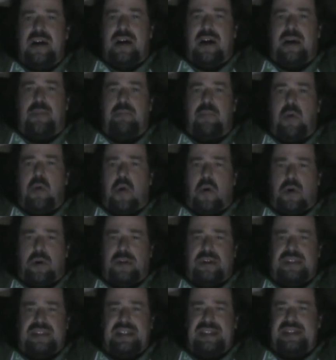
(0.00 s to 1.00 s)
a
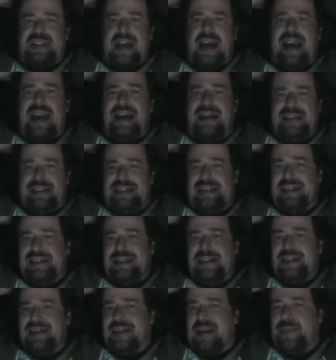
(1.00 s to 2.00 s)
moral society.
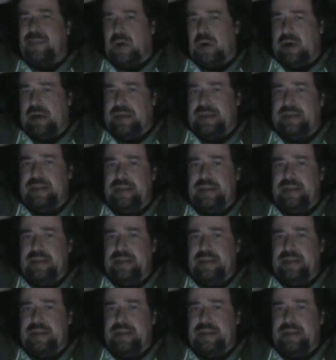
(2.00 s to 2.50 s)
Come on.